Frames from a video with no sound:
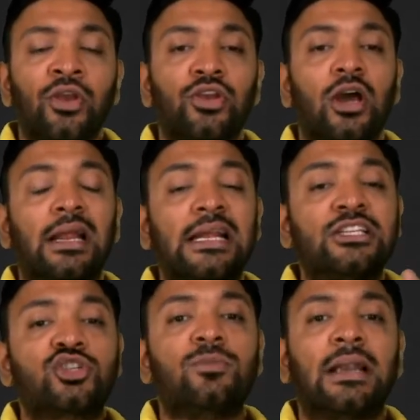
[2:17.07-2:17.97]
Your
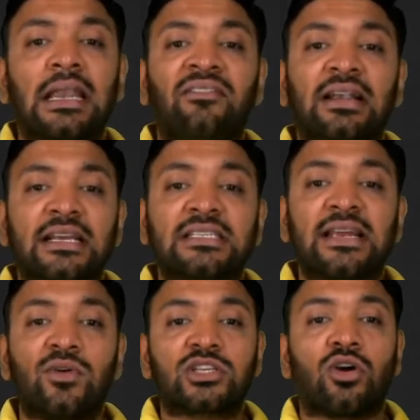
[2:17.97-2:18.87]
instrument level
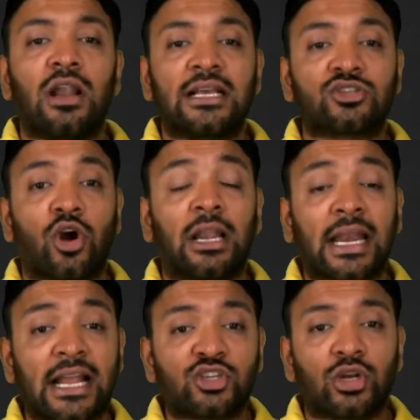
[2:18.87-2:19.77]
testing was called as
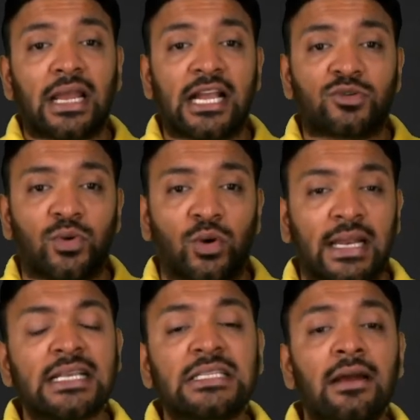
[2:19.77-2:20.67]
contractual cash flow
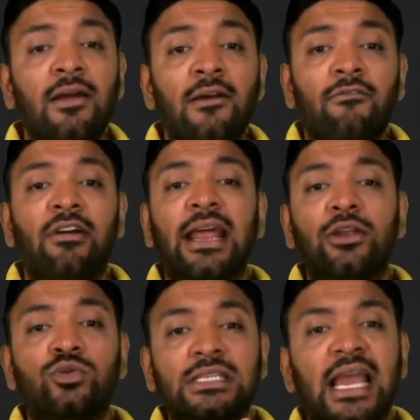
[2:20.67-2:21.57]
test, where
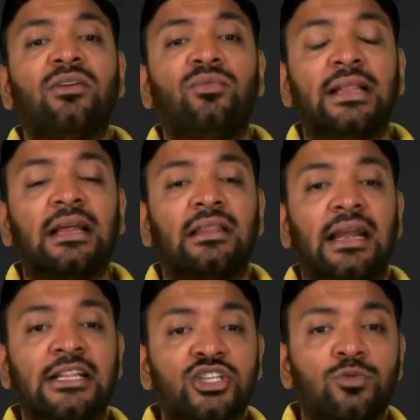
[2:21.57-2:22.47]
you check whether the
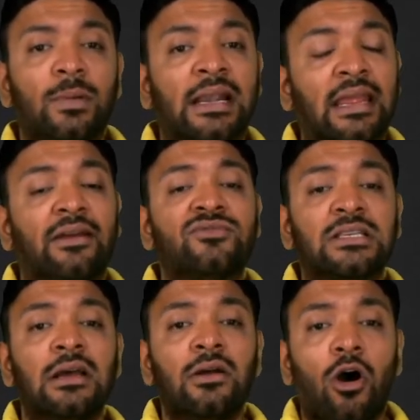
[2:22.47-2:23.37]
instrument
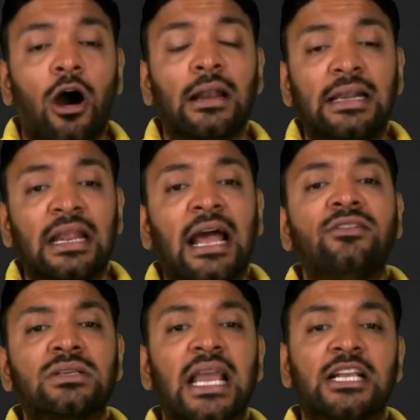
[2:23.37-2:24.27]
gives or
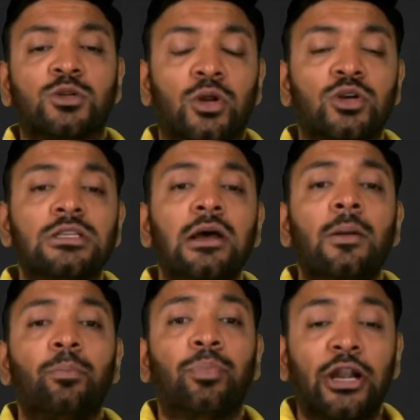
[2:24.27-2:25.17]
derives cash flows
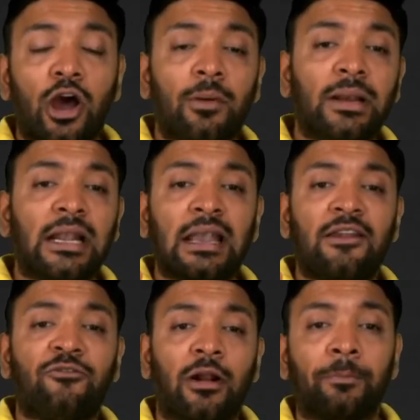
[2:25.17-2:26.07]

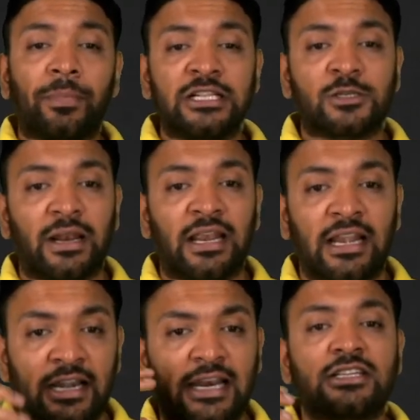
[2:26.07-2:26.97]
predominantly from principal and
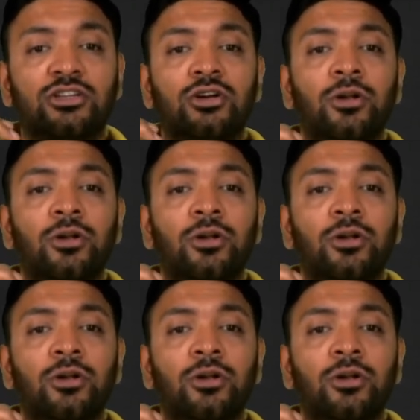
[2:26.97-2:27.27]
interest.